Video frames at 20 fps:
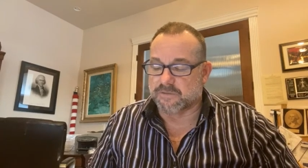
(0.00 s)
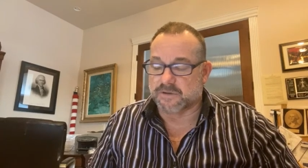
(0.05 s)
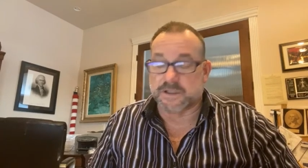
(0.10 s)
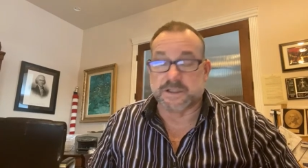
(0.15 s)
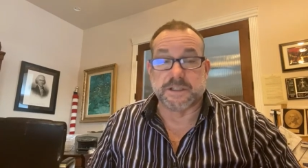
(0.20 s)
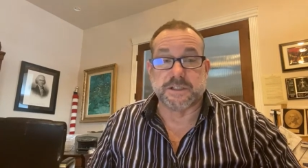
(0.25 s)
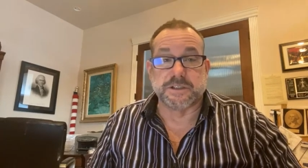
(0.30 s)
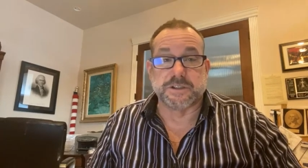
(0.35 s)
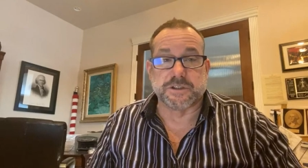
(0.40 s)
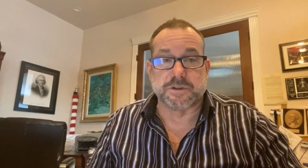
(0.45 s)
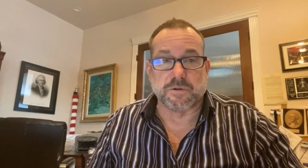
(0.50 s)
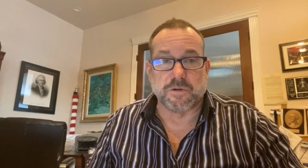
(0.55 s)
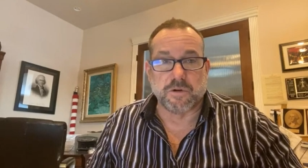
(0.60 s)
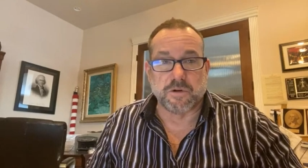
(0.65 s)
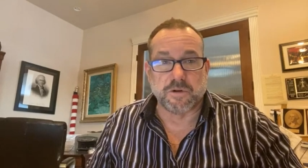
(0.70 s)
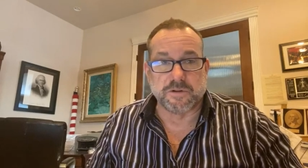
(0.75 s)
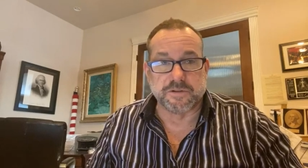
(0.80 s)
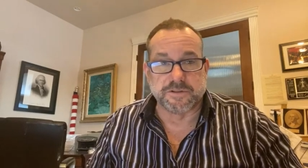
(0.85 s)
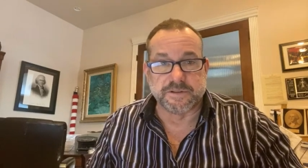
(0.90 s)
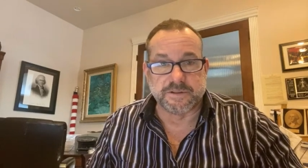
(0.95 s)
a
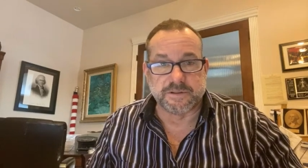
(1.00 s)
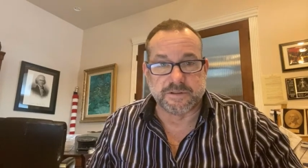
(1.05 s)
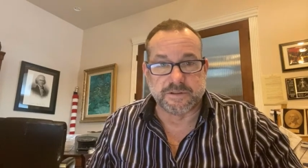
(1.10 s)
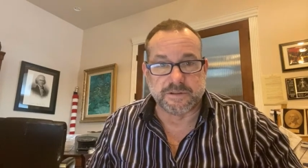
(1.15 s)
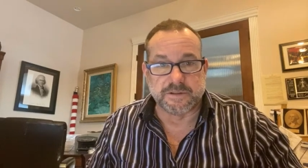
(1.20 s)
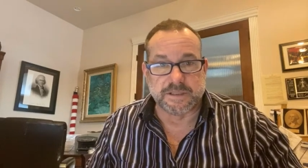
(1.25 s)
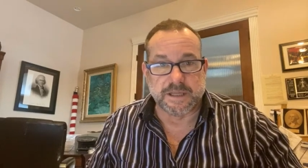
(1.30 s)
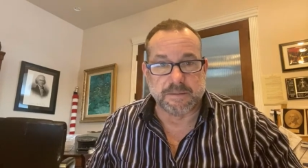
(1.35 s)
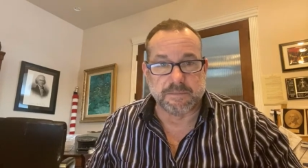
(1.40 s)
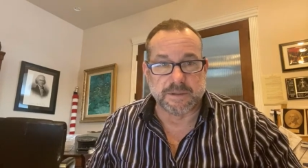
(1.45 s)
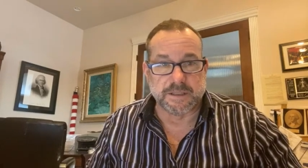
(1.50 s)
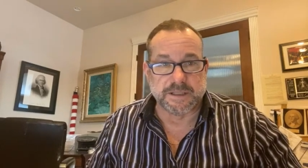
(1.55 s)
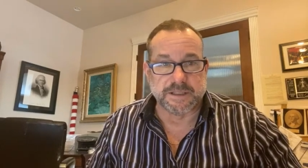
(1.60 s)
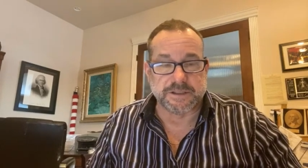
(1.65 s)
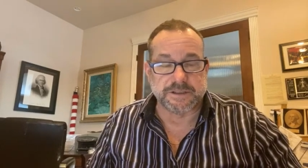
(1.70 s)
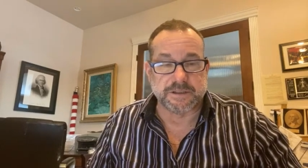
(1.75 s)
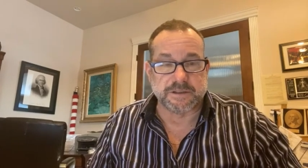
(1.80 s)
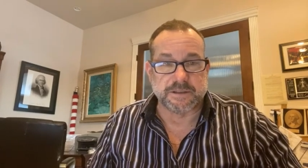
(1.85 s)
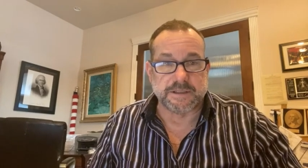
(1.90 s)
controlled demolition.